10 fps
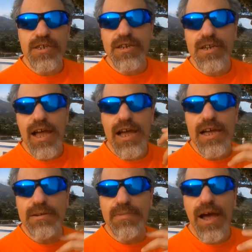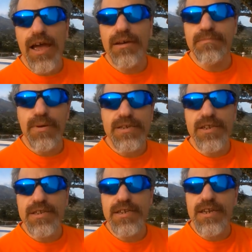I Am
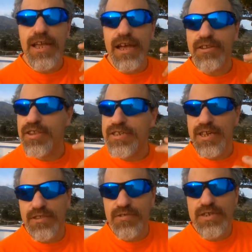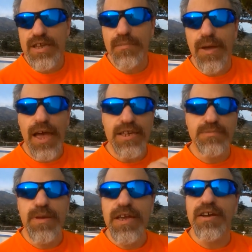Busselton on the 6th of December as being
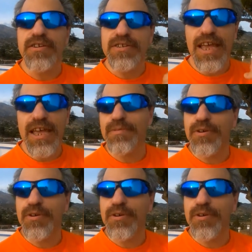her debut